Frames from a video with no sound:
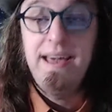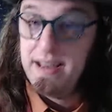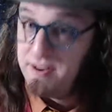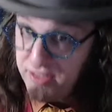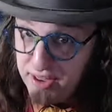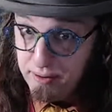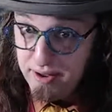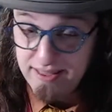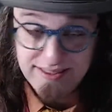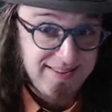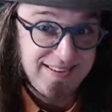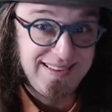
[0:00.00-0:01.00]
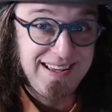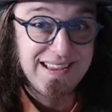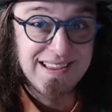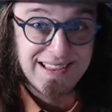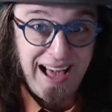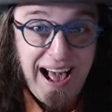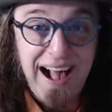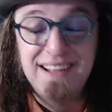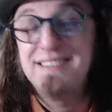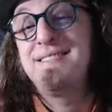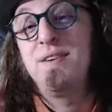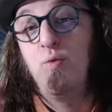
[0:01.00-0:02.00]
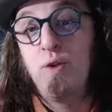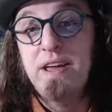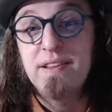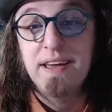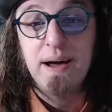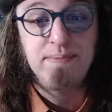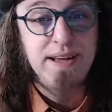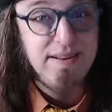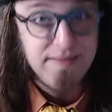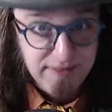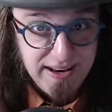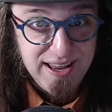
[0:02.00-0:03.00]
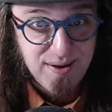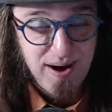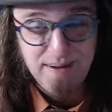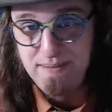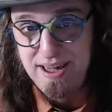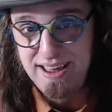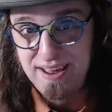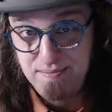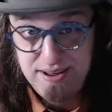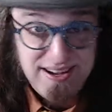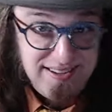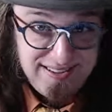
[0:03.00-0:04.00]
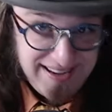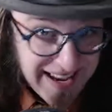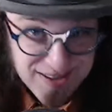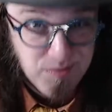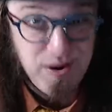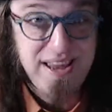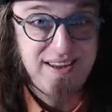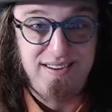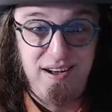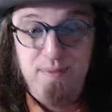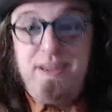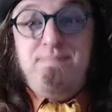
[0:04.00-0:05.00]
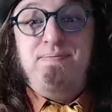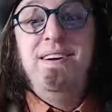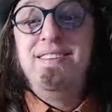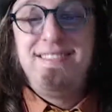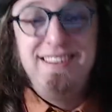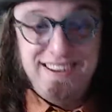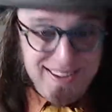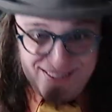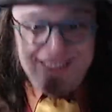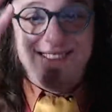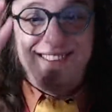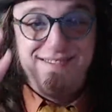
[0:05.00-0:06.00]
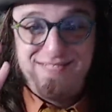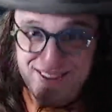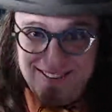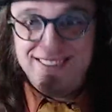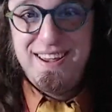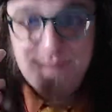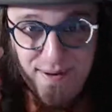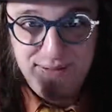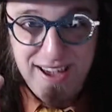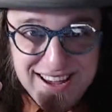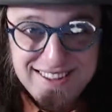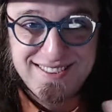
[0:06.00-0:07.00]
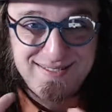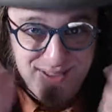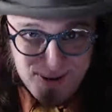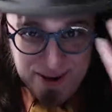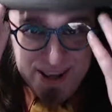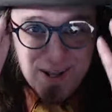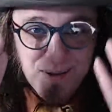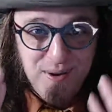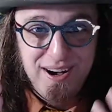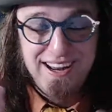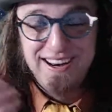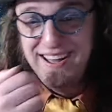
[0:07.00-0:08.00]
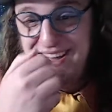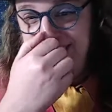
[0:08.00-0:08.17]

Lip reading: In theory, this is the last weekly update video I'm making because next week I'll be in person. You'll see my face, the real one.